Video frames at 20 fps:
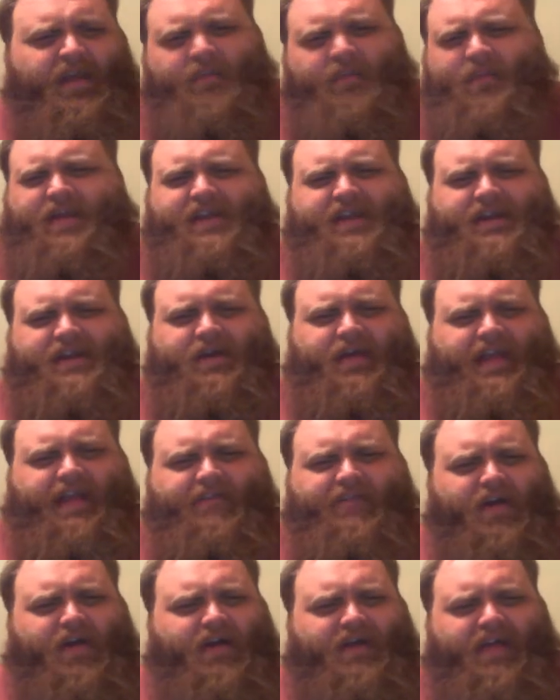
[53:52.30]
But,
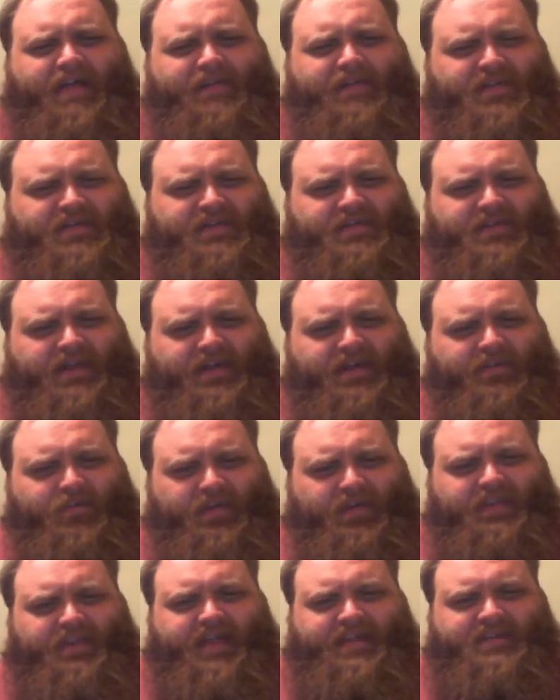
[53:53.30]
I also kind of
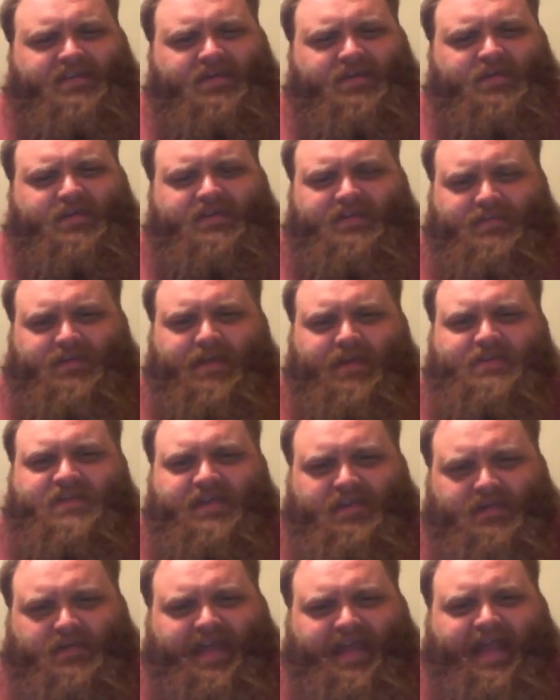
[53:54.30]
realized, too, that sometimes you
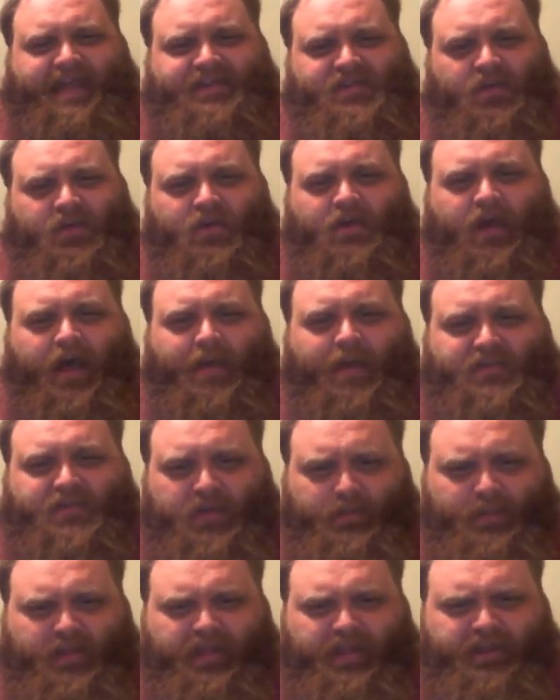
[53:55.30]
get those asshole cops
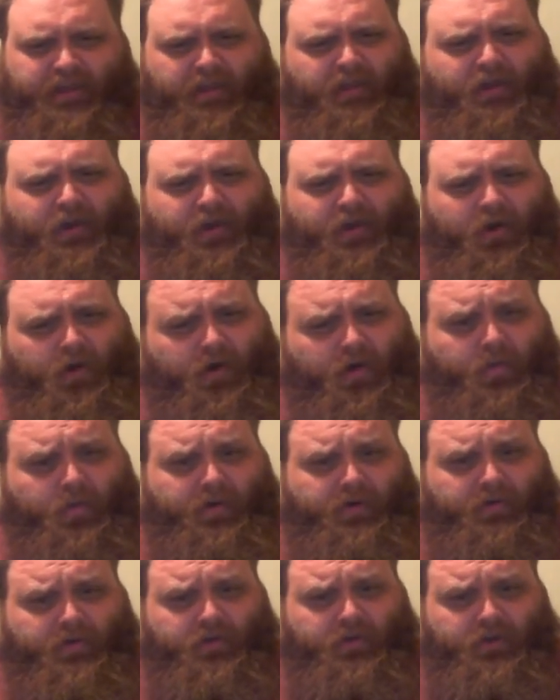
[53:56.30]
that are like, oh,
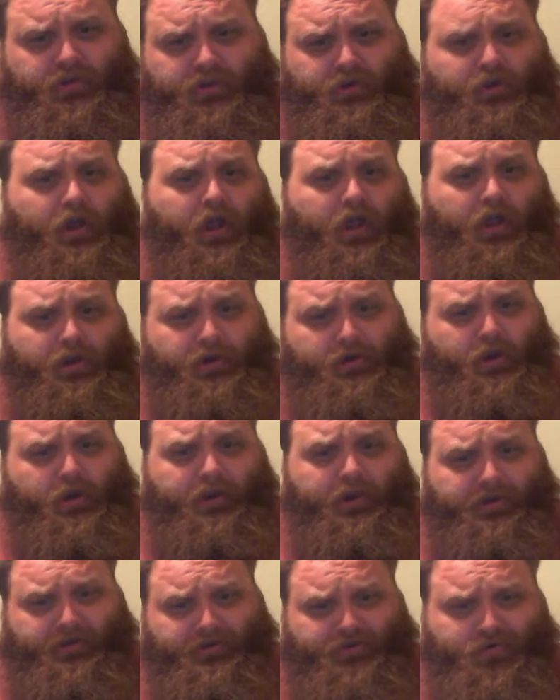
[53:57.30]
well, you're
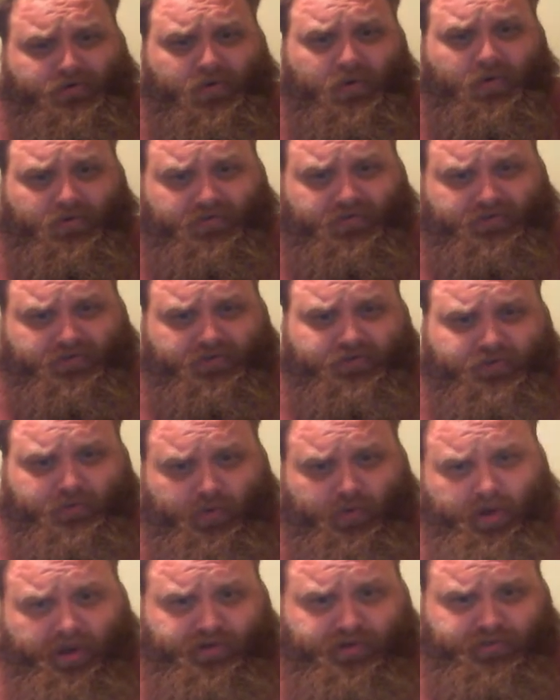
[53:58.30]
not in control of the
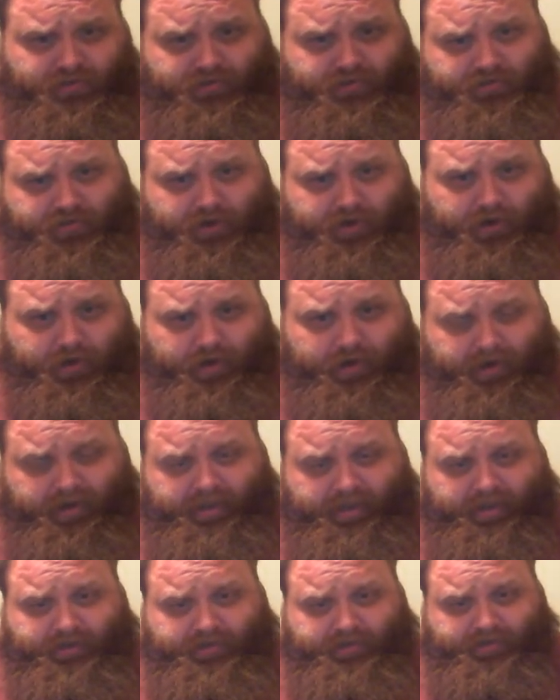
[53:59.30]
situation, sir,
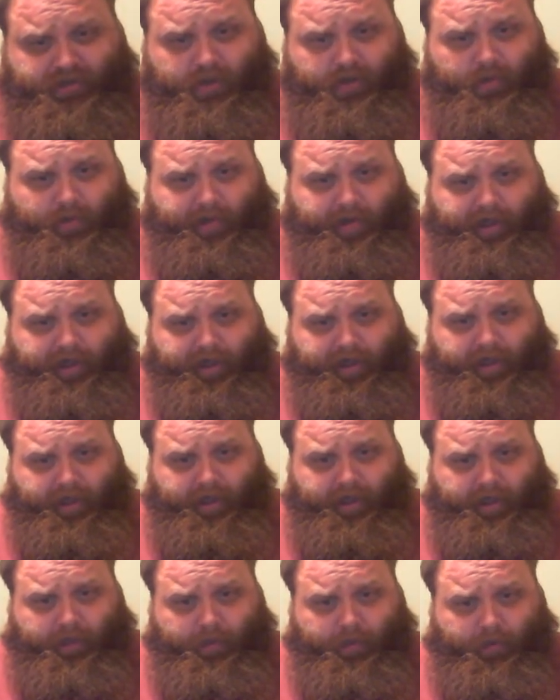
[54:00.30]
so
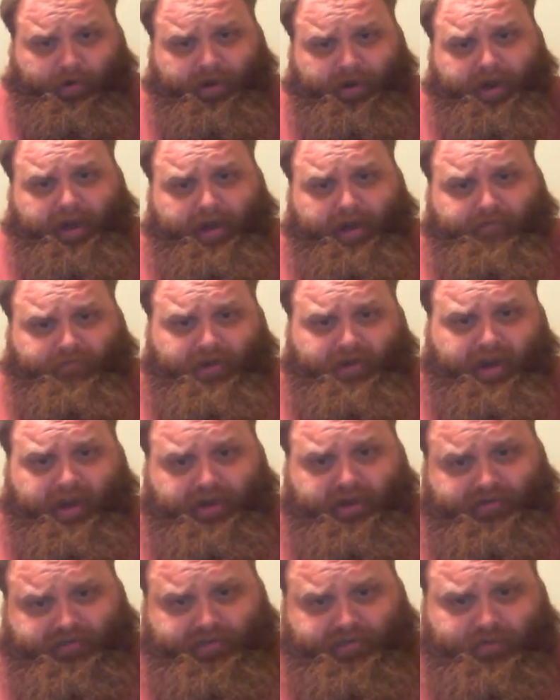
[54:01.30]
we're going to have to
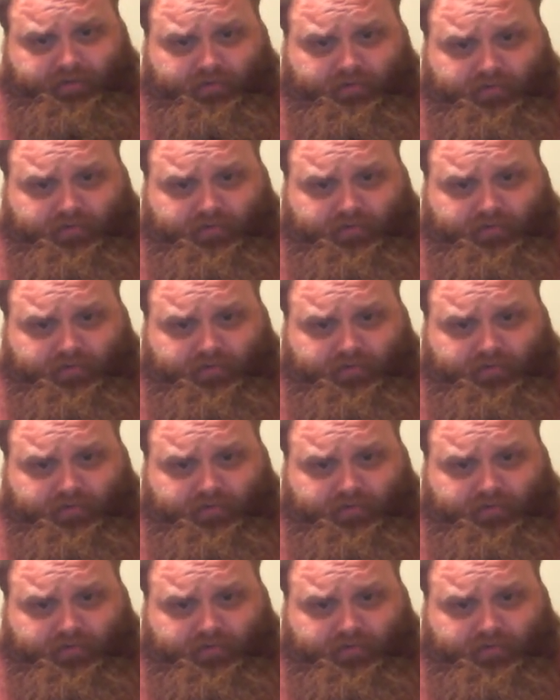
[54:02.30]
ask you